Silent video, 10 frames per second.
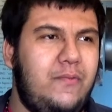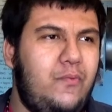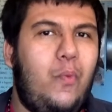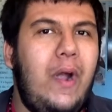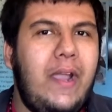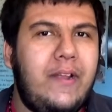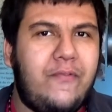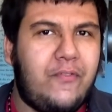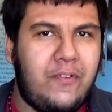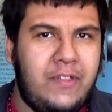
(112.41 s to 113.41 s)
wait
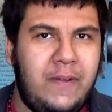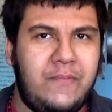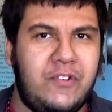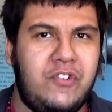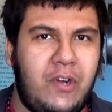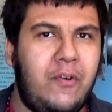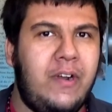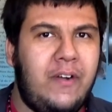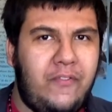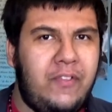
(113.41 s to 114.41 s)
for them to show it
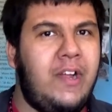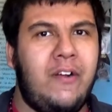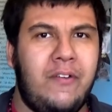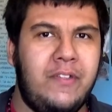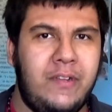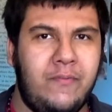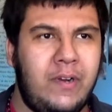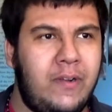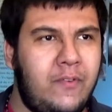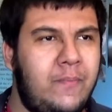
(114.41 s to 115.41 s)
off there and then
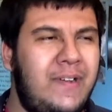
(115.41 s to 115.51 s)
whatever.